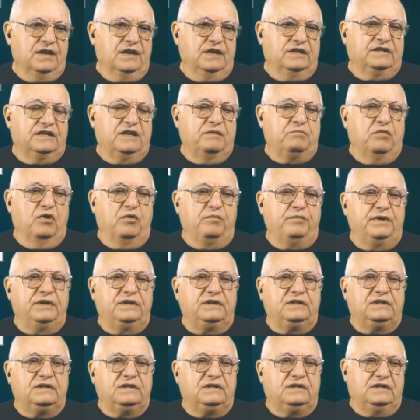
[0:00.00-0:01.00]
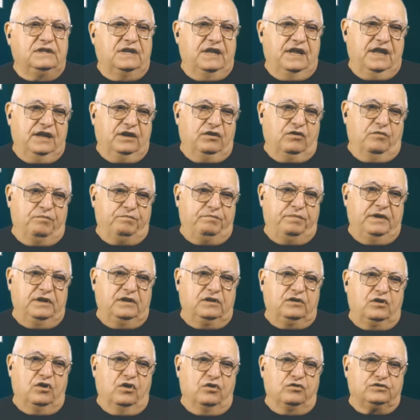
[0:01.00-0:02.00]
The moment the echo
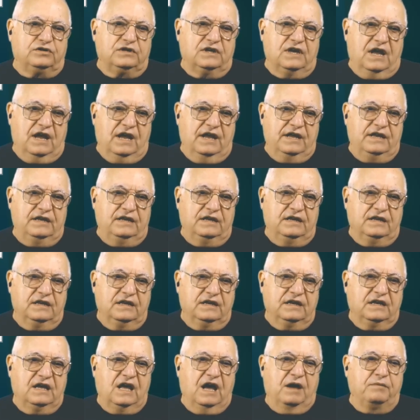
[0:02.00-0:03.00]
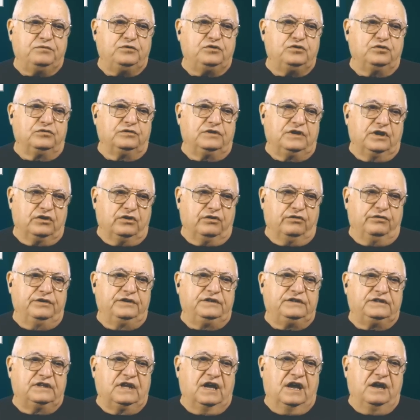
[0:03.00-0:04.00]
pin goes high, capture the
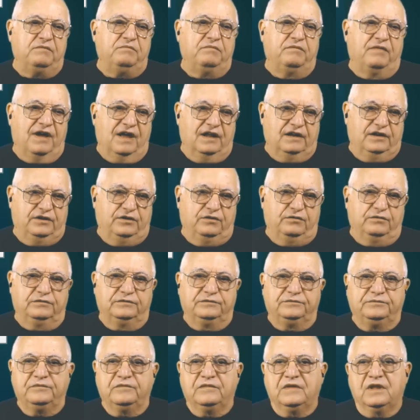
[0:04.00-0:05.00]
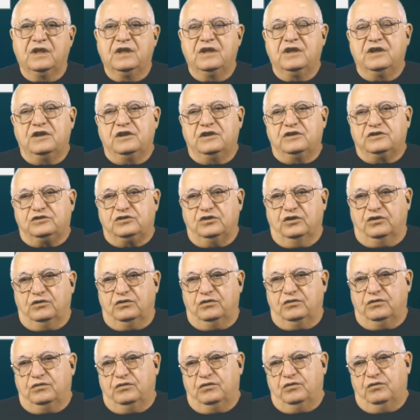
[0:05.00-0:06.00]
current time value.
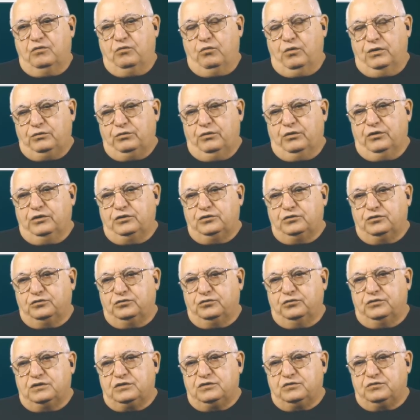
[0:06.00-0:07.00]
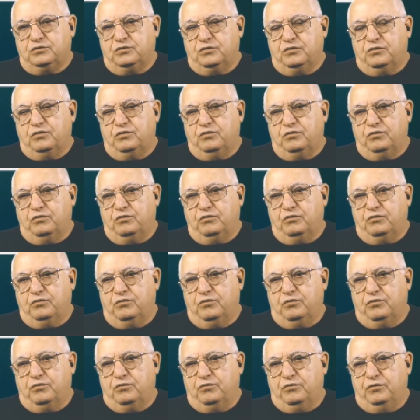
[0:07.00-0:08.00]
So what we're going to do is
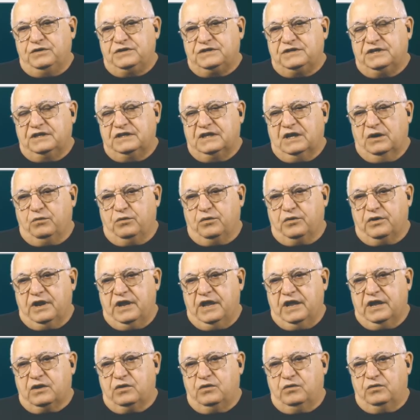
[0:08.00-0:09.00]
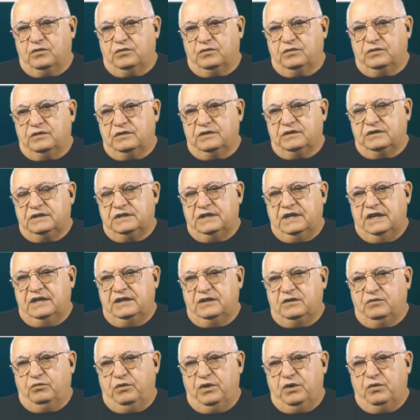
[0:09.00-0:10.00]
we send our echo,
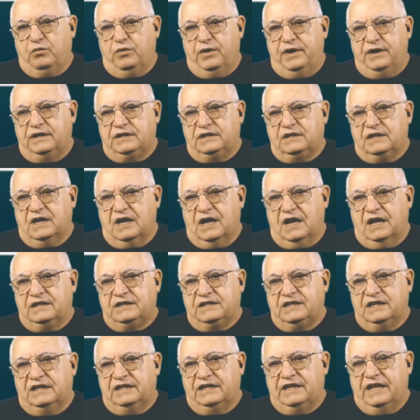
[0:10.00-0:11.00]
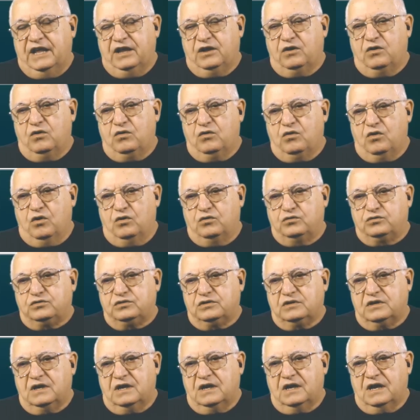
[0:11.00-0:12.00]
then we wait until the echo goes
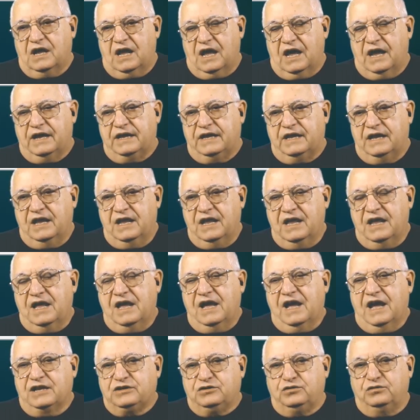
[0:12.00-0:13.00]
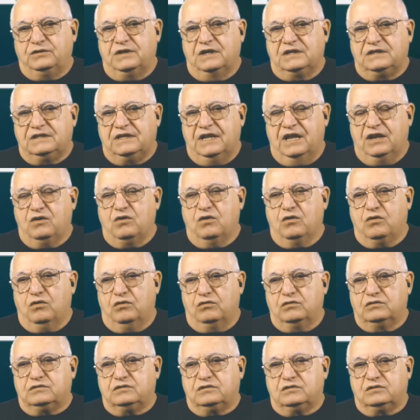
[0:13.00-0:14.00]
high. As soon as the echo
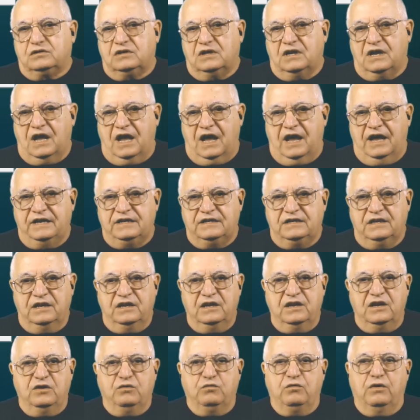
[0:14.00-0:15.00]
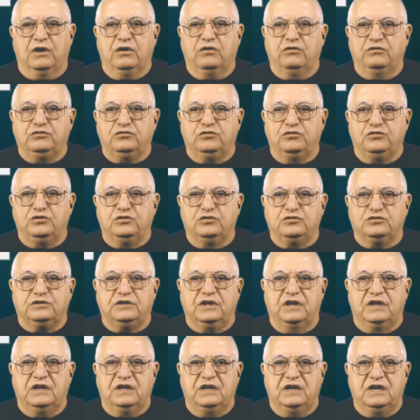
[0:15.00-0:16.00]
goes high, we're going to use
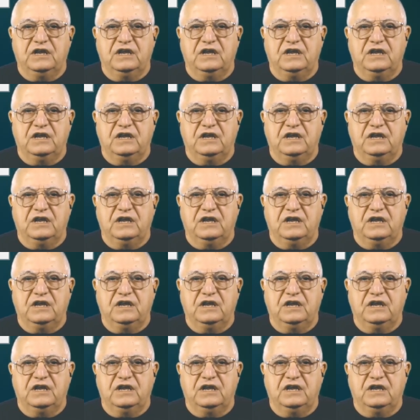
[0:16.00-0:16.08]
the